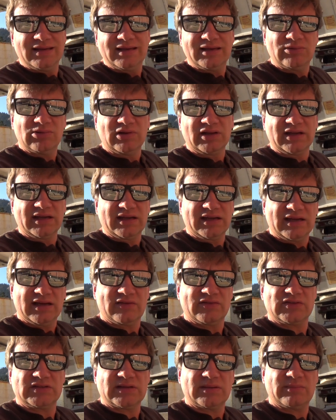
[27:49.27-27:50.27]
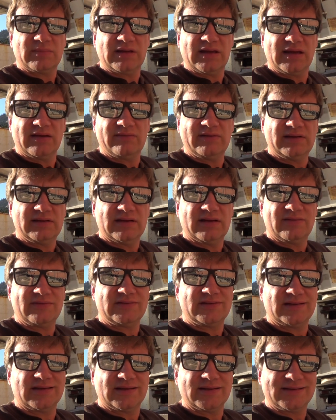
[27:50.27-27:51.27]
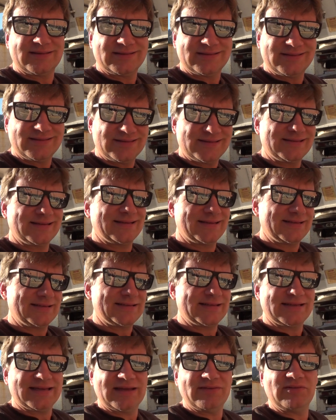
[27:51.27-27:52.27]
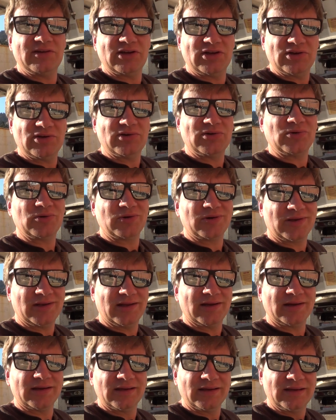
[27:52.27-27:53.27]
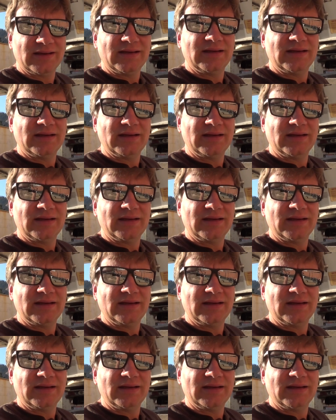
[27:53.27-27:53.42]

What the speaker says: you really got to have something heavy enough to give you a good old clunk,